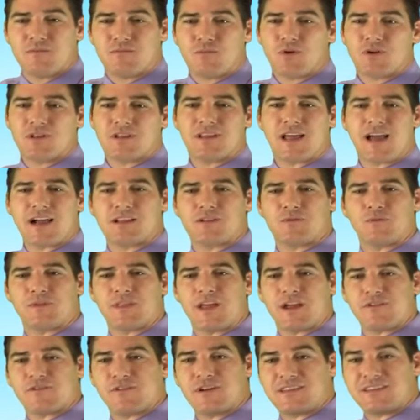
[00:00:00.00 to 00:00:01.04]
more than likely when
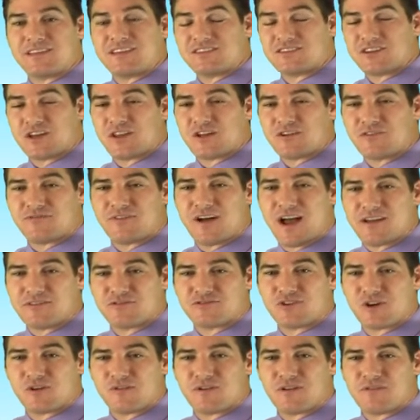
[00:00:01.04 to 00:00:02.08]
they read these other
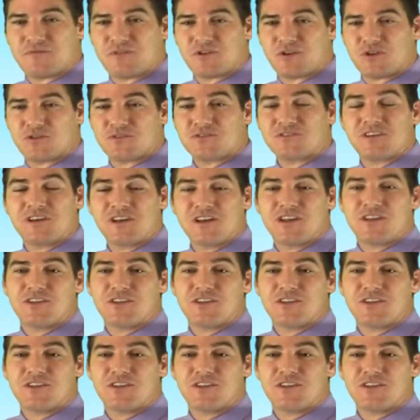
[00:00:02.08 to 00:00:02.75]
5-star reviews,